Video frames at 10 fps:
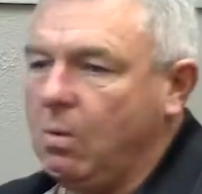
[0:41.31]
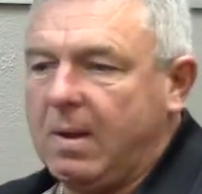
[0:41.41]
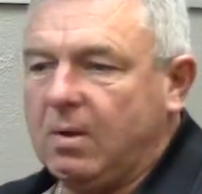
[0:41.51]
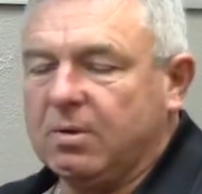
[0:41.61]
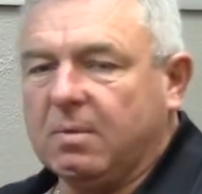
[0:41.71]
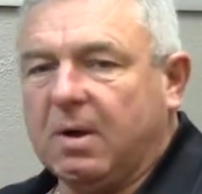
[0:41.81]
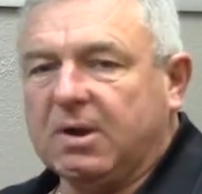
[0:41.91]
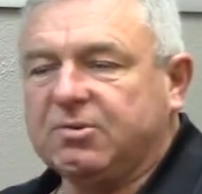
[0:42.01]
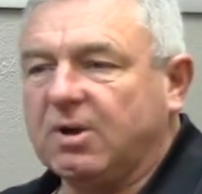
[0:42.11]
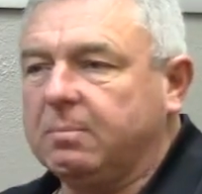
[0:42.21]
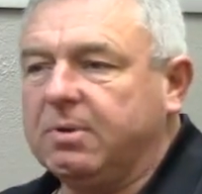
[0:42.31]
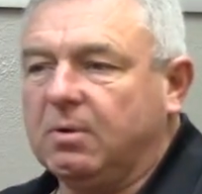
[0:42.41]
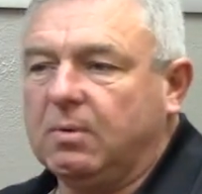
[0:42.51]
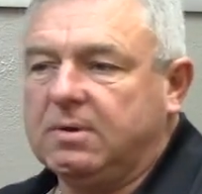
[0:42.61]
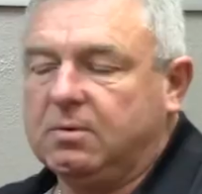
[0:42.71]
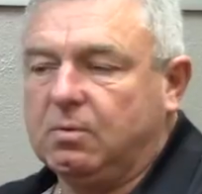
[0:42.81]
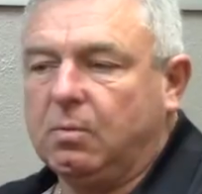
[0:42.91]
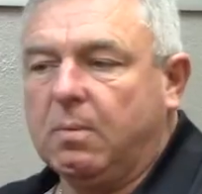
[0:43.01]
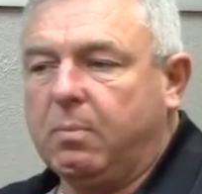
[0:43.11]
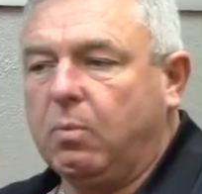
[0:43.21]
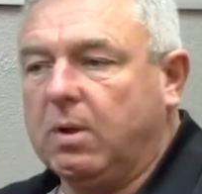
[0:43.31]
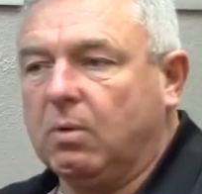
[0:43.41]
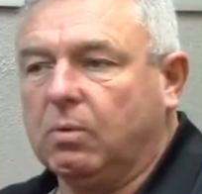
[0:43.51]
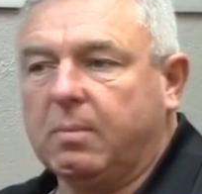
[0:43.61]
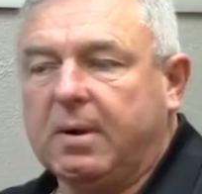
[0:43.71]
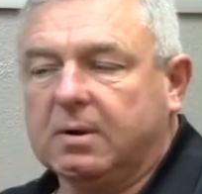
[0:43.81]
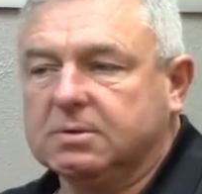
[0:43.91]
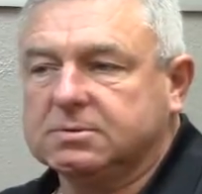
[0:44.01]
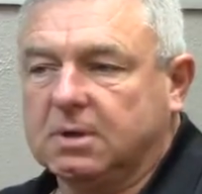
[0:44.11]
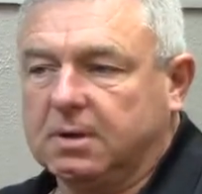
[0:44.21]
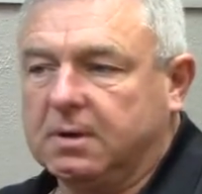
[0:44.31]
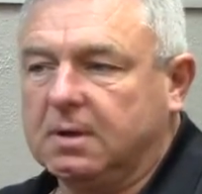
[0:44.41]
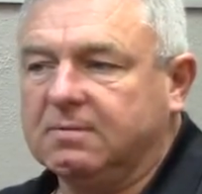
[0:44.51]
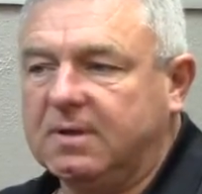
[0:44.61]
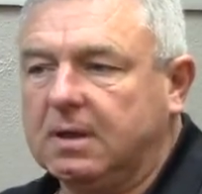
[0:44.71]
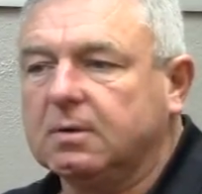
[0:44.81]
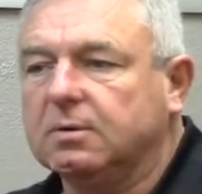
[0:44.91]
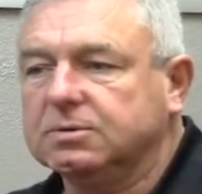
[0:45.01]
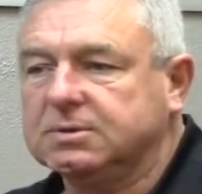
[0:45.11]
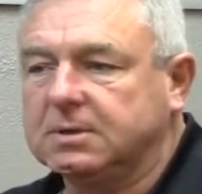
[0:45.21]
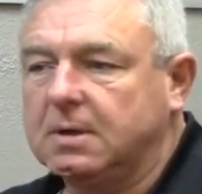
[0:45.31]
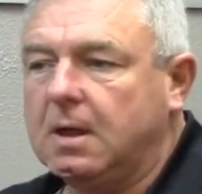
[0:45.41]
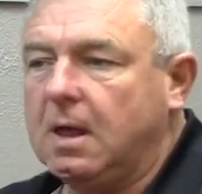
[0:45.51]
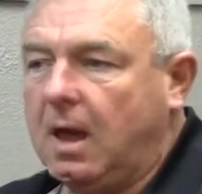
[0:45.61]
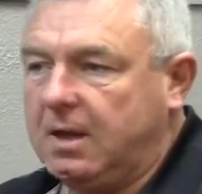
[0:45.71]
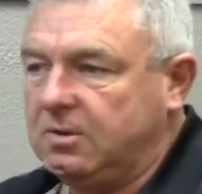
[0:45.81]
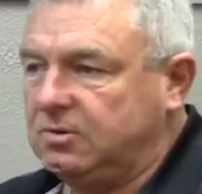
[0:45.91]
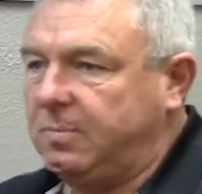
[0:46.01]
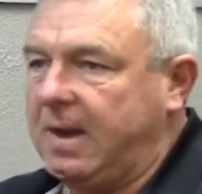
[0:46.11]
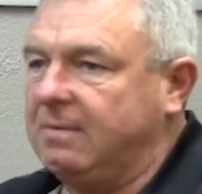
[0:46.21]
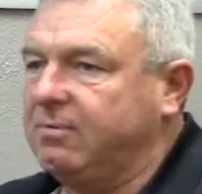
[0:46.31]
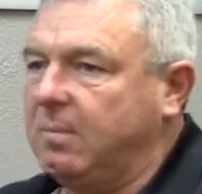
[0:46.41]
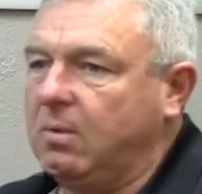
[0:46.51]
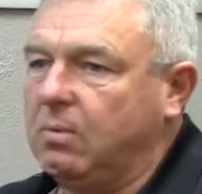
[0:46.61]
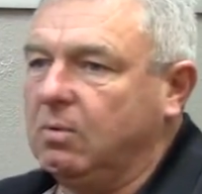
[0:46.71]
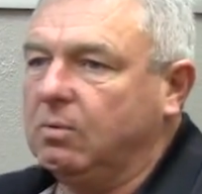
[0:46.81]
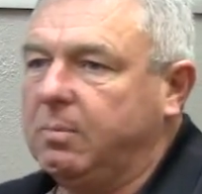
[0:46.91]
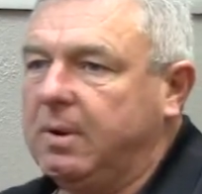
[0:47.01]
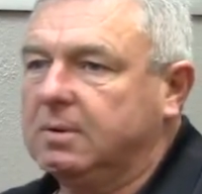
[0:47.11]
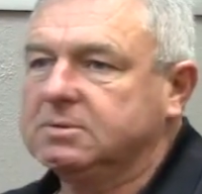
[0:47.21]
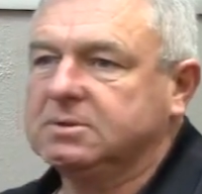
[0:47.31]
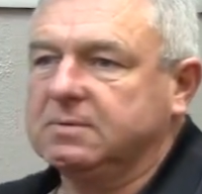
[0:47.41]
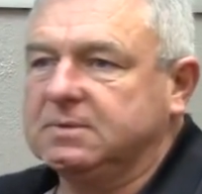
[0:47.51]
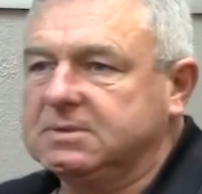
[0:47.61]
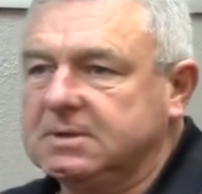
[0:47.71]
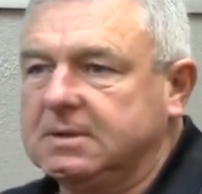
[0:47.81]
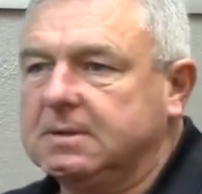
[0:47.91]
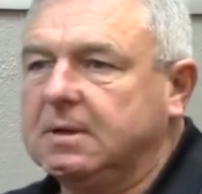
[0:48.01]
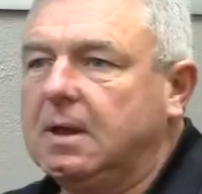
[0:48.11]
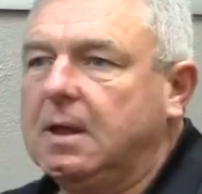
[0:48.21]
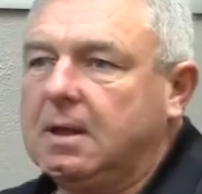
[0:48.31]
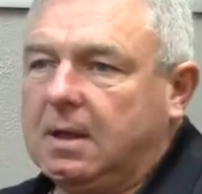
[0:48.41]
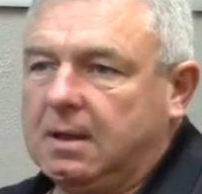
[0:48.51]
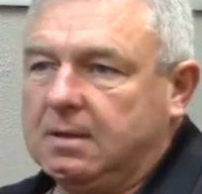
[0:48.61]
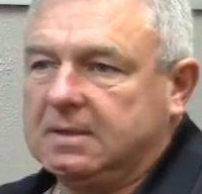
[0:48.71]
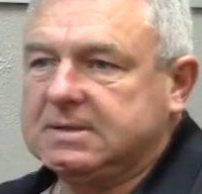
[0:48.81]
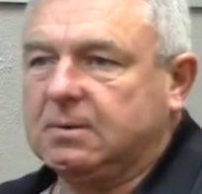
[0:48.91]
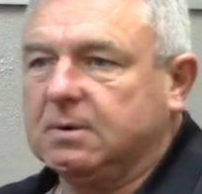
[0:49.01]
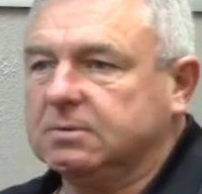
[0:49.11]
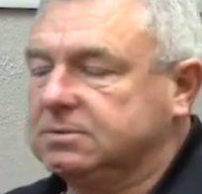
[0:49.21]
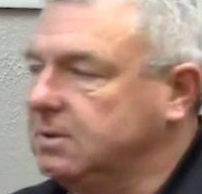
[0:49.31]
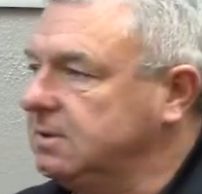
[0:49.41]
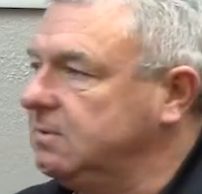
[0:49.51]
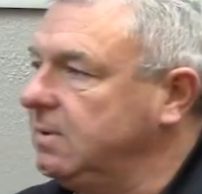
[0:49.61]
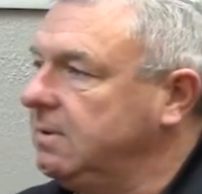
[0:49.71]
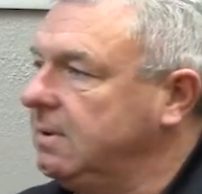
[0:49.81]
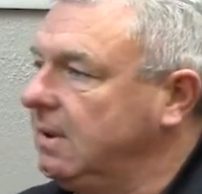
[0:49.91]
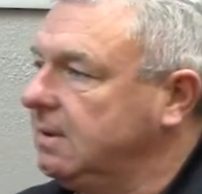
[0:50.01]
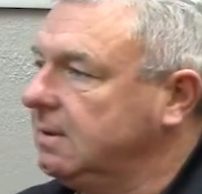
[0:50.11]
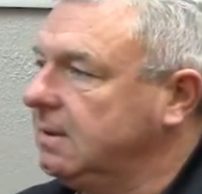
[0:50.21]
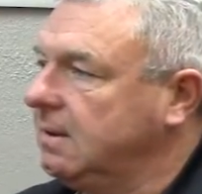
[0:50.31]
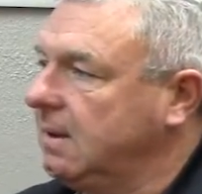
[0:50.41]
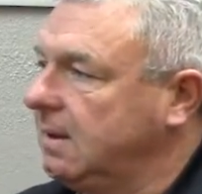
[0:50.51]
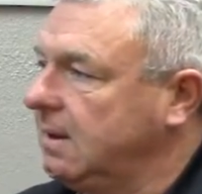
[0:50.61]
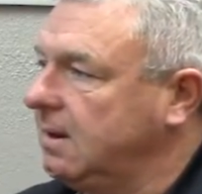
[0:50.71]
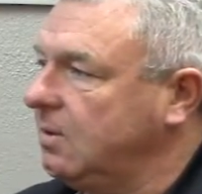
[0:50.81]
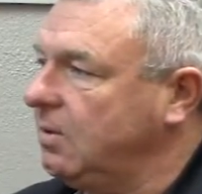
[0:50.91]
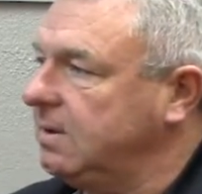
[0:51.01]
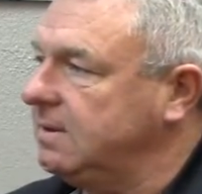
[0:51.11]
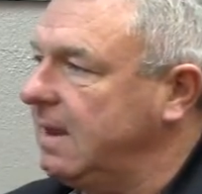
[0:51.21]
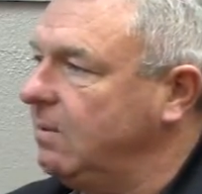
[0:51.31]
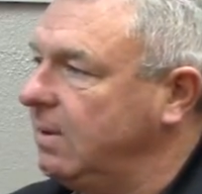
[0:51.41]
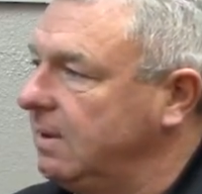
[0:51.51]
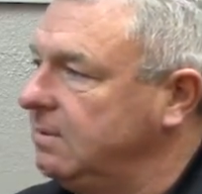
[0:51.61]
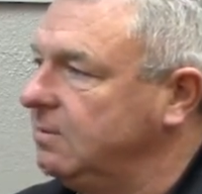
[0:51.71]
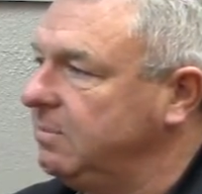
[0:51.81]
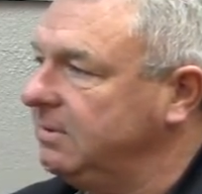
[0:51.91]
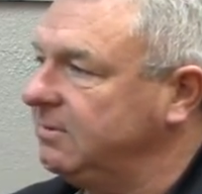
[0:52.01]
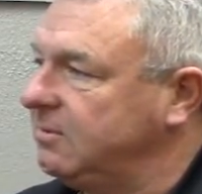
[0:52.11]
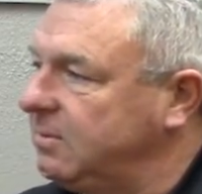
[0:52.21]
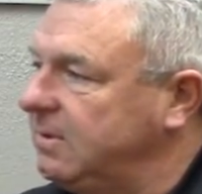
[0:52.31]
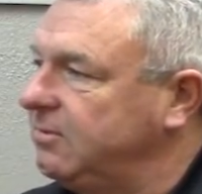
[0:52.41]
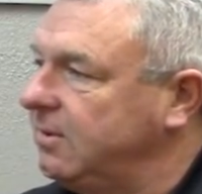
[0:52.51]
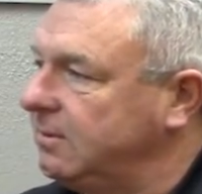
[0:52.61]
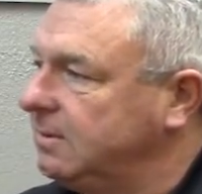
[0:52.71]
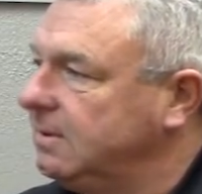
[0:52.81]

by owning a body shop, you know, we do wheel repairs on vehicles, and I use Pat for my wheel repair service, and kind of that's how it all started. We kind of got acquainted that way, doing business with each other.